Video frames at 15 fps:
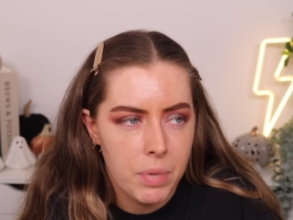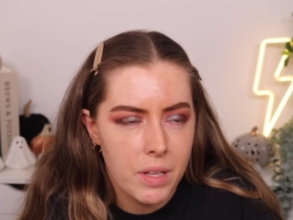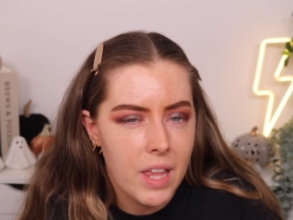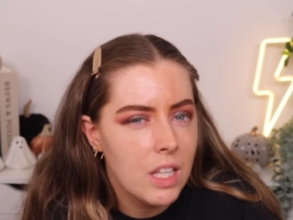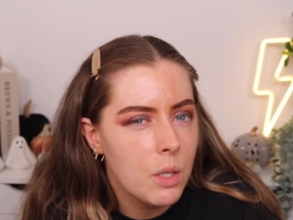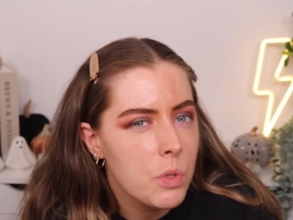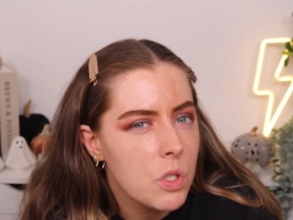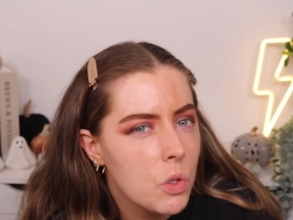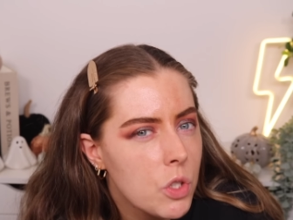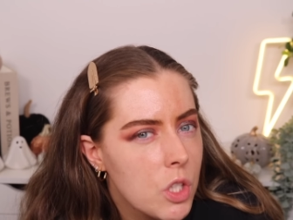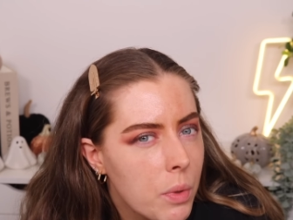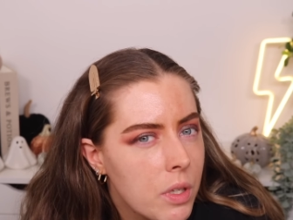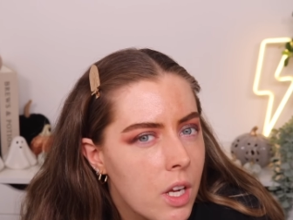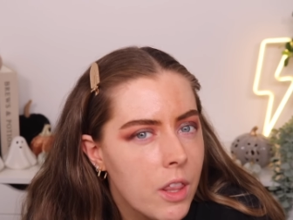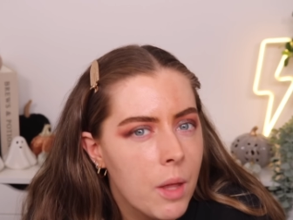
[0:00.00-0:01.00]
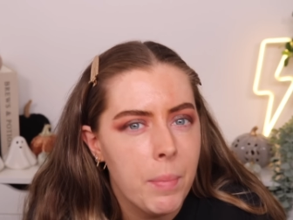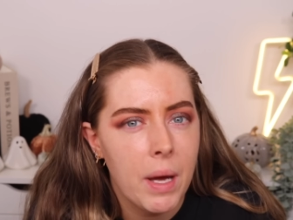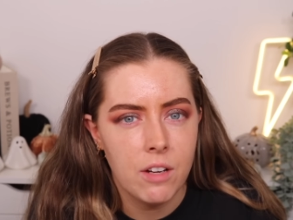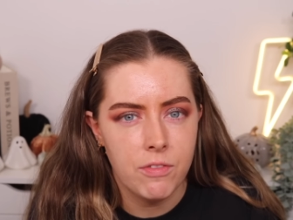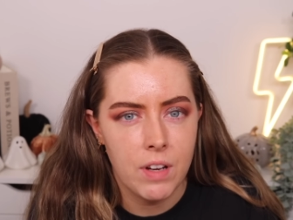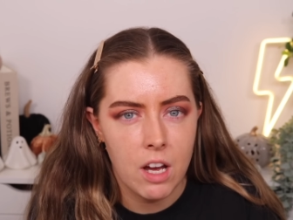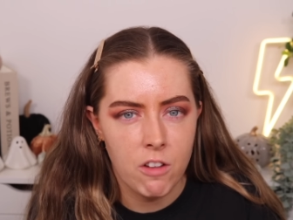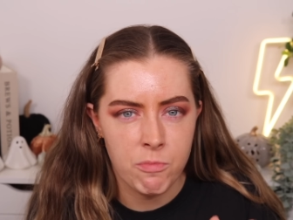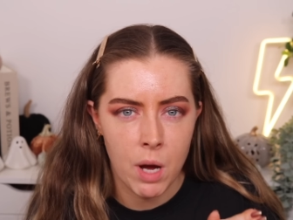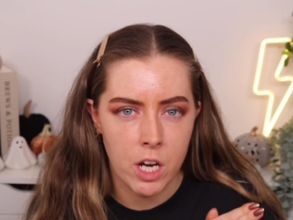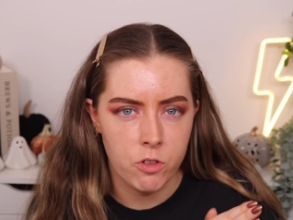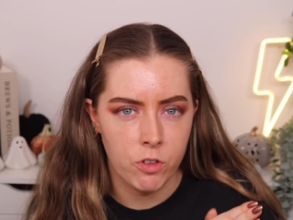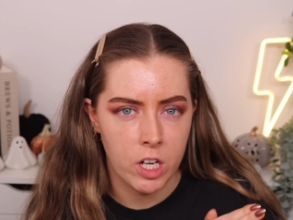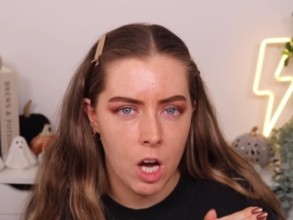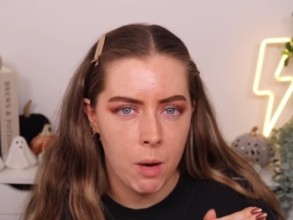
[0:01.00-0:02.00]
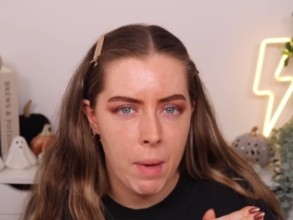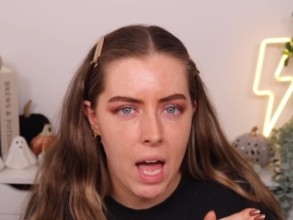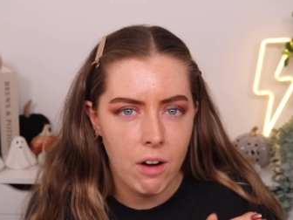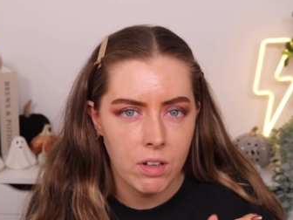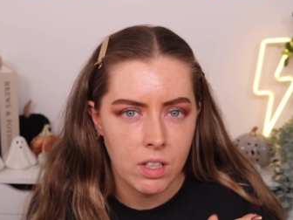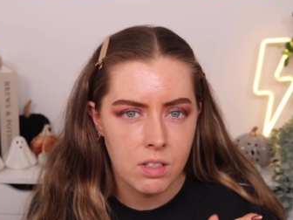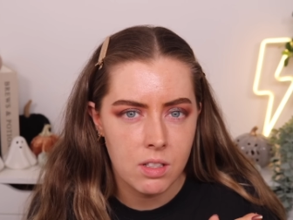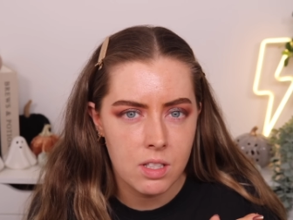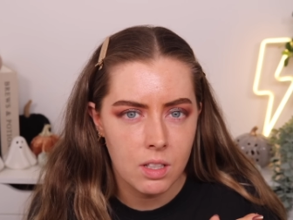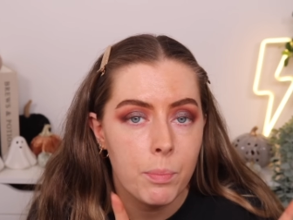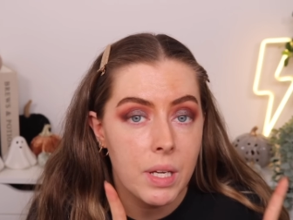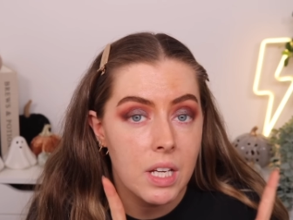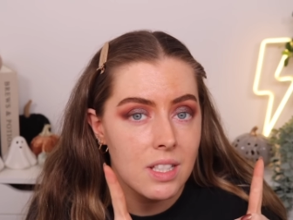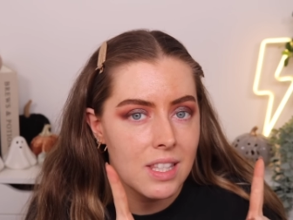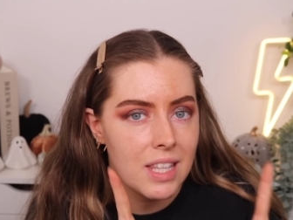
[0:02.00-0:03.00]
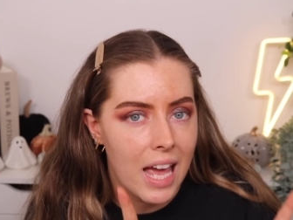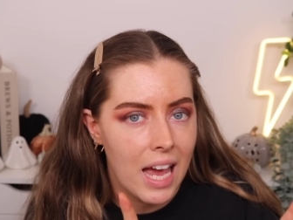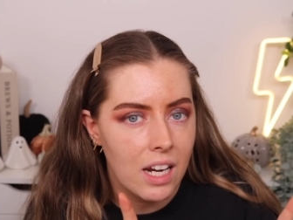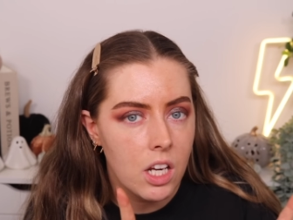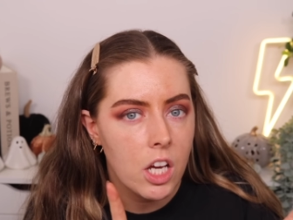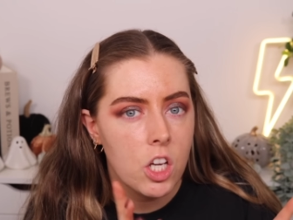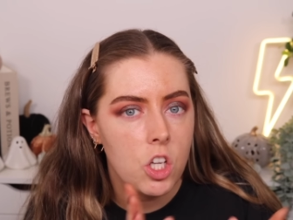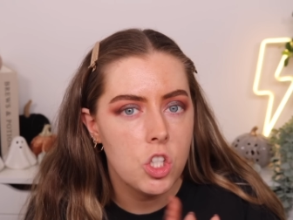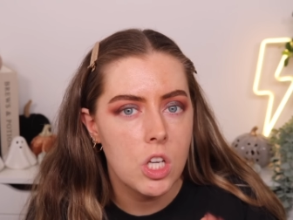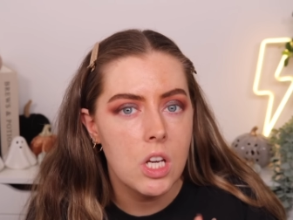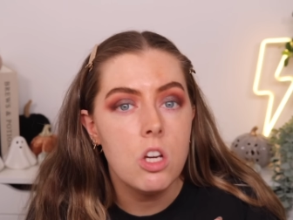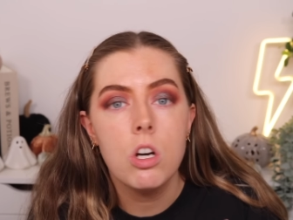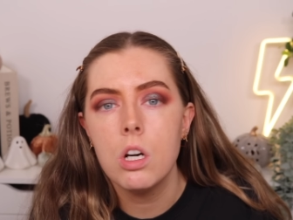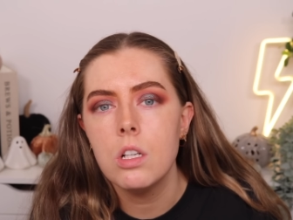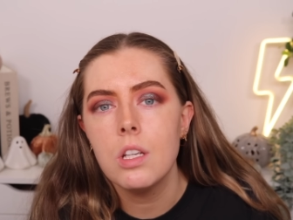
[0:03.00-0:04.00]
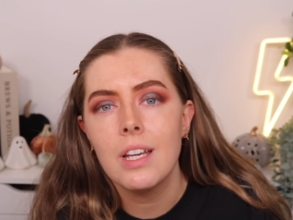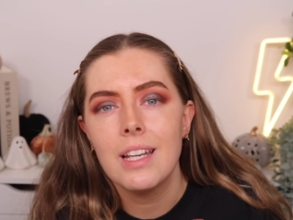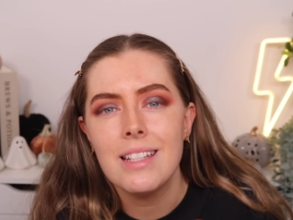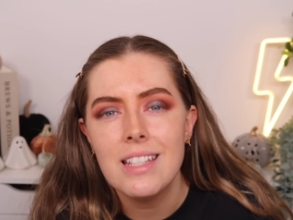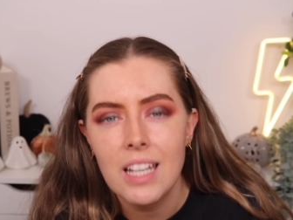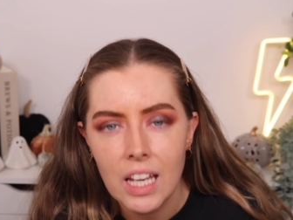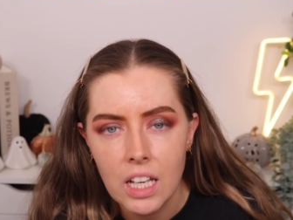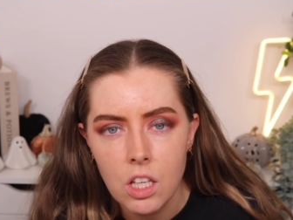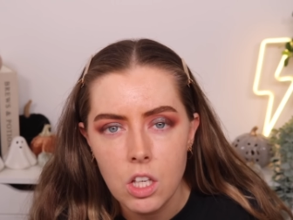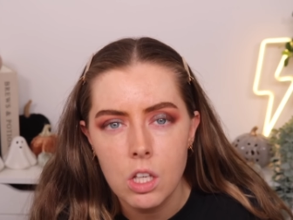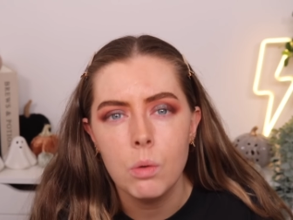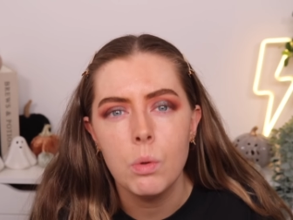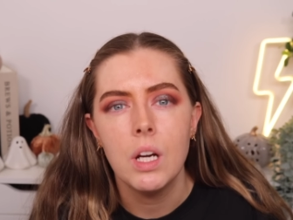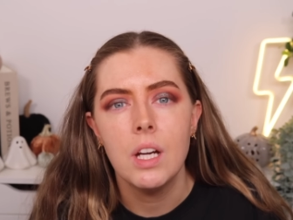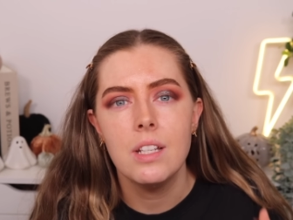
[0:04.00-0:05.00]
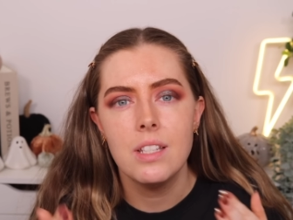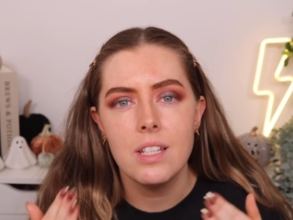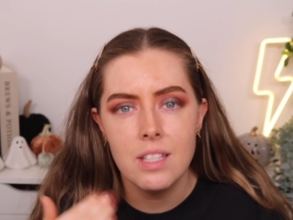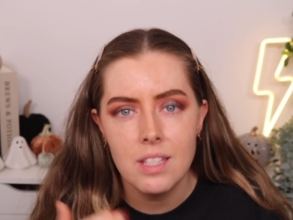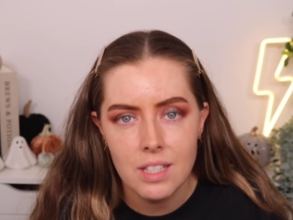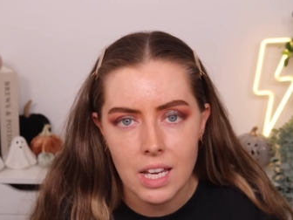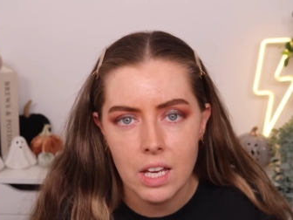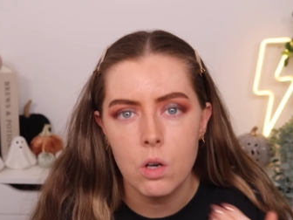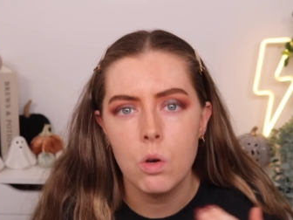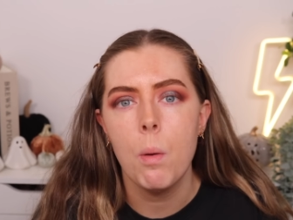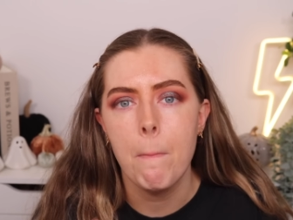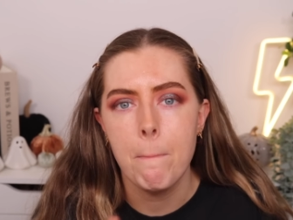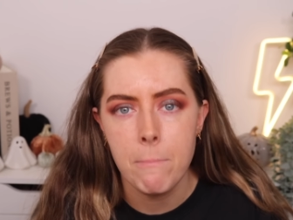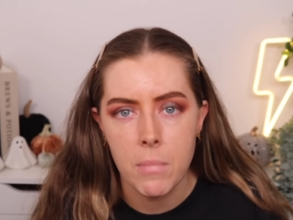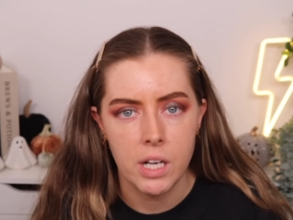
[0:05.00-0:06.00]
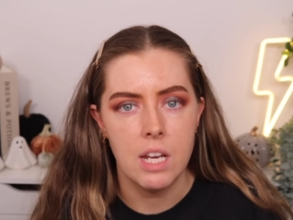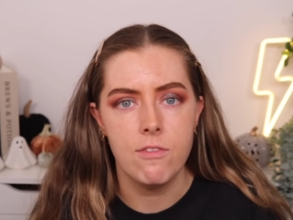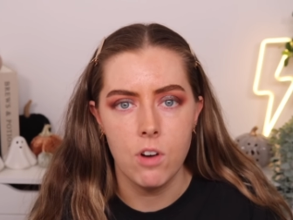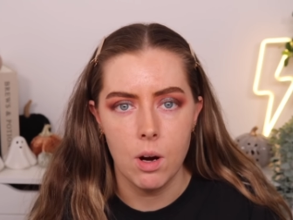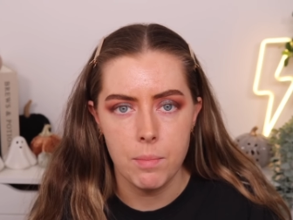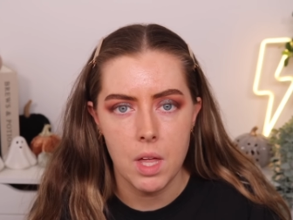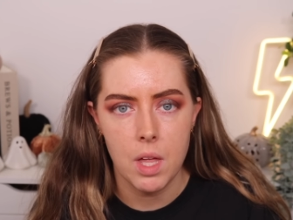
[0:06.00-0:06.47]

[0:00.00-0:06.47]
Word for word: But then there was also another benefit of murdering her parents, because then she could continue to steal money from